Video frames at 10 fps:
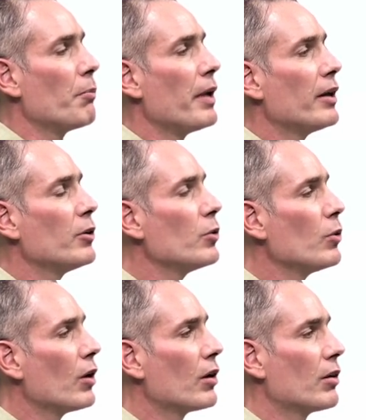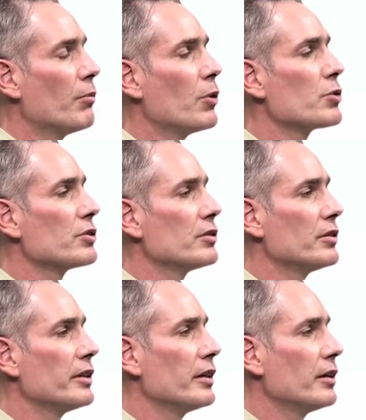men who are
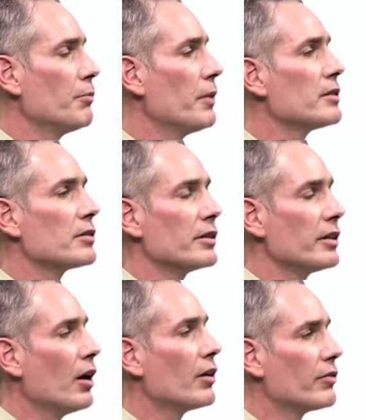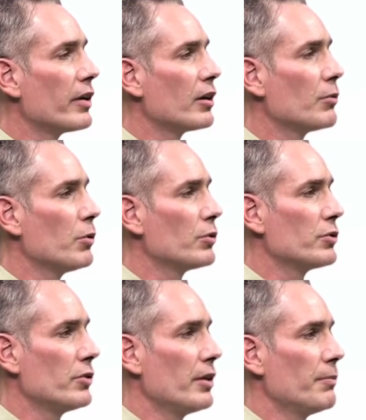emotionally and mentally unavailable
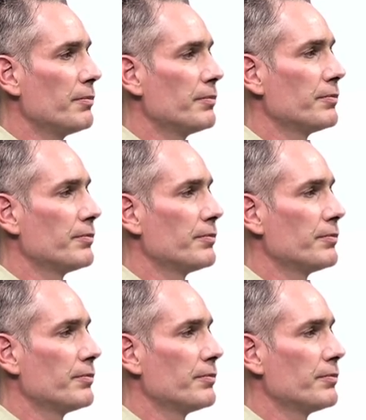to them?